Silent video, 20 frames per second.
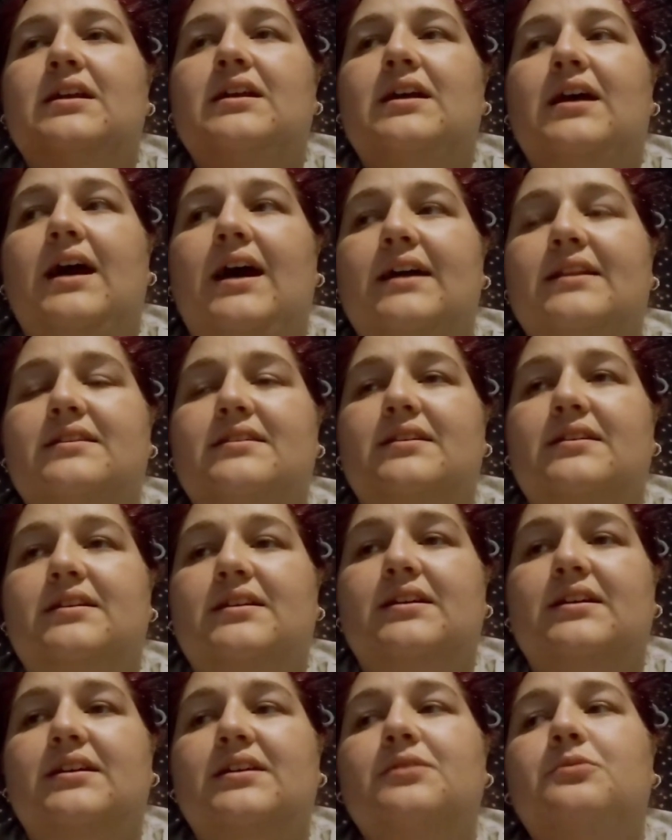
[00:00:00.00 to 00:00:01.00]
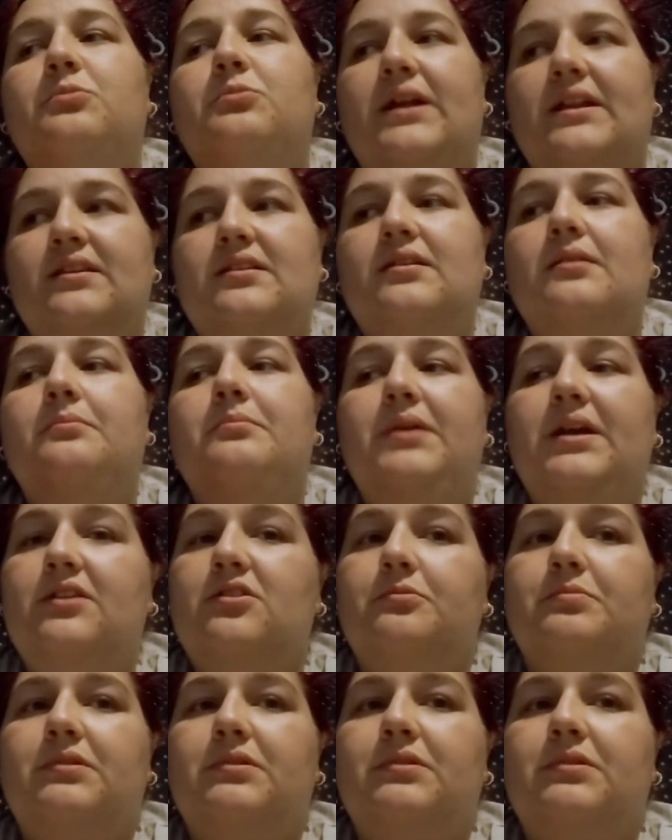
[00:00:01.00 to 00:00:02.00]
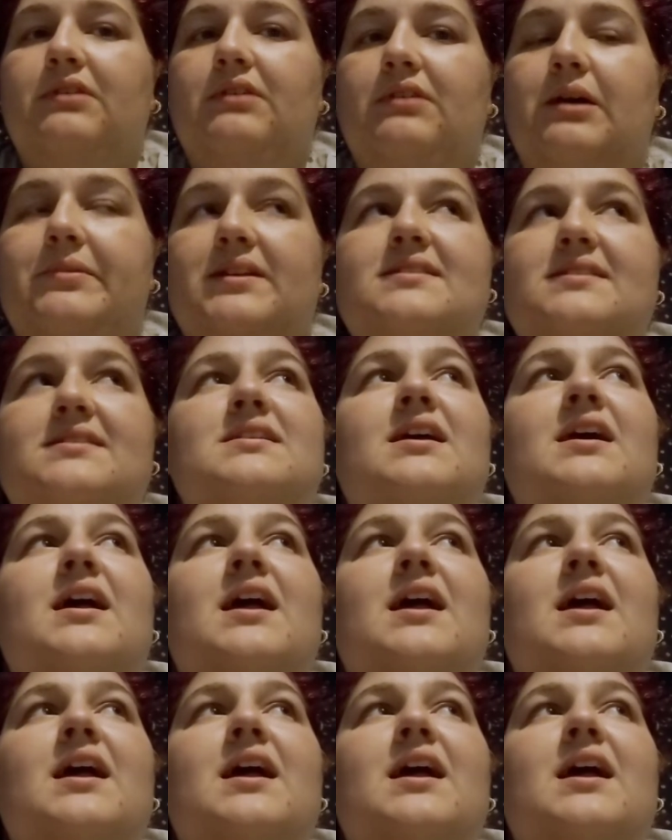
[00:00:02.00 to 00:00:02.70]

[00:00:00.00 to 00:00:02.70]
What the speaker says: had dinner, went, picked up the rabbits,